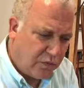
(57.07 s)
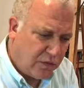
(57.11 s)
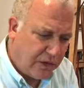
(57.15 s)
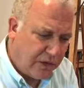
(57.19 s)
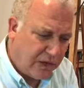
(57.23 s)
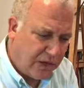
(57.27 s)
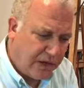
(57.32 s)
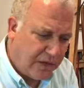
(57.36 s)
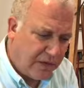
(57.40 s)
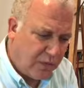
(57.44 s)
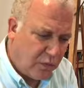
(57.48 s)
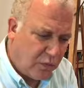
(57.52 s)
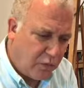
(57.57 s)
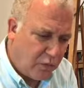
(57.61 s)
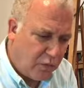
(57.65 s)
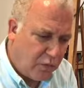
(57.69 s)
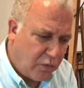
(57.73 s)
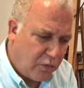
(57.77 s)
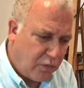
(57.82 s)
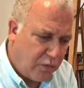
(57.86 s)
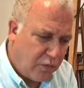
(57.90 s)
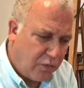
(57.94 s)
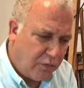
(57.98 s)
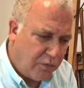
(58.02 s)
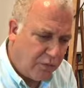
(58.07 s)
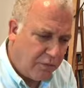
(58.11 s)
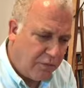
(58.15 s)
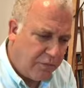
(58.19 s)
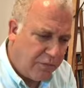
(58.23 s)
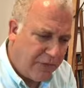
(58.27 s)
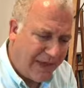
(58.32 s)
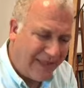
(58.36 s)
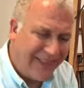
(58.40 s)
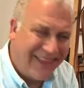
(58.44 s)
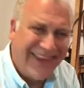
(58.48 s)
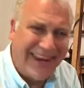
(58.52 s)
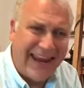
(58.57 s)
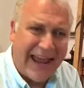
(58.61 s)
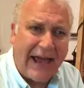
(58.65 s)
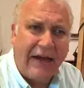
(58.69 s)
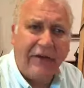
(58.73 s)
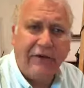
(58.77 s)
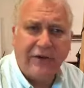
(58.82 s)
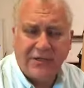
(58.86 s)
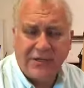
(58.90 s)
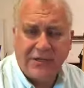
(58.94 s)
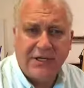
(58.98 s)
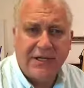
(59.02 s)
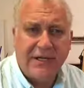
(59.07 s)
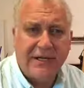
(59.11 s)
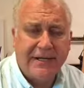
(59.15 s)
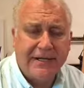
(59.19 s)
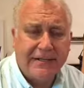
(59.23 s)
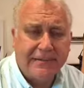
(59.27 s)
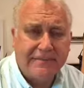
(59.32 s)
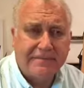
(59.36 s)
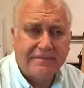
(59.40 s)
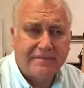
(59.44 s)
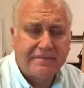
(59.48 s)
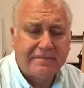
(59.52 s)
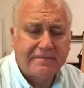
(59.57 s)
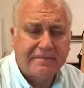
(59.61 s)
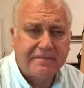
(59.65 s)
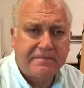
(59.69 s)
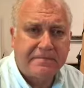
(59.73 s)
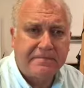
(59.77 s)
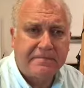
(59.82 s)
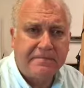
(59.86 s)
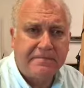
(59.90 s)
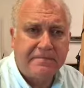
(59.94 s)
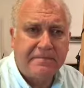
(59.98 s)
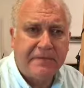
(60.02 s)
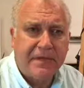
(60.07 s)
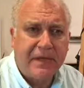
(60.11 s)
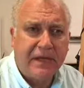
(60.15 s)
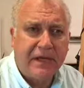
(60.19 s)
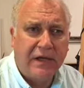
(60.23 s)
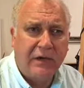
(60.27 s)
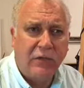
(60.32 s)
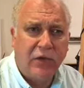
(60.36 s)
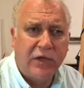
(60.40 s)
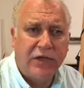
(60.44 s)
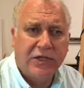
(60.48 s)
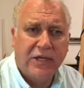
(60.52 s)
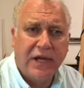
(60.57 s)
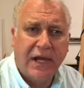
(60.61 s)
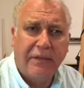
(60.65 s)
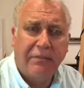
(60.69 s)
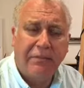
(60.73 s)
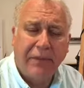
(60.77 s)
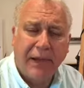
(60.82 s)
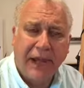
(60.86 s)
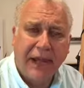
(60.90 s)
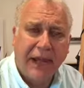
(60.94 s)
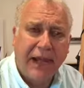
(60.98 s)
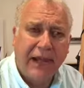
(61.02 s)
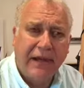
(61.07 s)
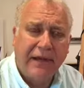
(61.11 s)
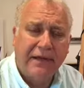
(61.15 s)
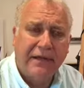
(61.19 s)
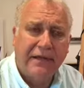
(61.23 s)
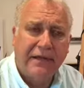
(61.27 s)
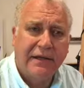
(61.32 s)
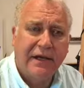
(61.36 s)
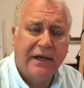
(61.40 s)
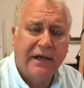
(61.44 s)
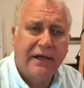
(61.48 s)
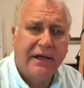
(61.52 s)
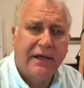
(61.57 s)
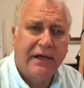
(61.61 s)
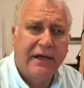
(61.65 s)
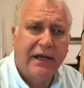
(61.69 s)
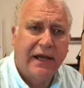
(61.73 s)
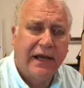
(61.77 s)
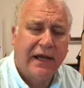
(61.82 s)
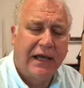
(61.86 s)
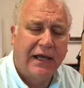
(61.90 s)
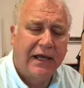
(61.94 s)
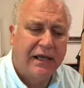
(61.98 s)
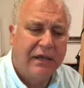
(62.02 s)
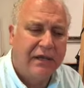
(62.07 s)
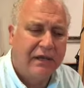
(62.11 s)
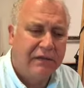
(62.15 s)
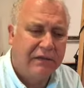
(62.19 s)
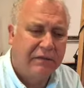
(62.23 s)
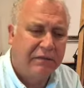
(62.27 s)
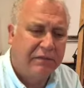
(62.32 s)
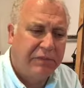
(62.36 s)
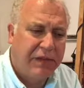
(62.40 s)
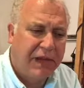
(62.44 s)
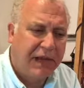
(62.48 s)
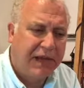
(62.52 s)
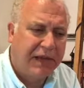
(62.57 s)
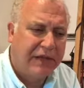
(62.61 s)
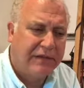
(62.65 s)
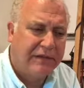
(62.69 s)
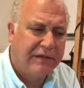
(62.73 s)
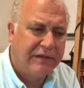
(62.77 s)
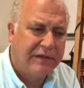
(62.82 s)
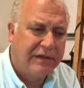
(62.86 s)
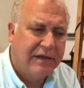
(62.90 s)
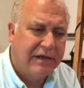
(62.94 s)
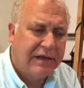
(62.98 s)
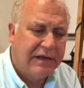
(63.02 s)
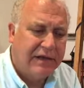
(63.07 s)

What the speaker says: the methodology in which I paint. I paint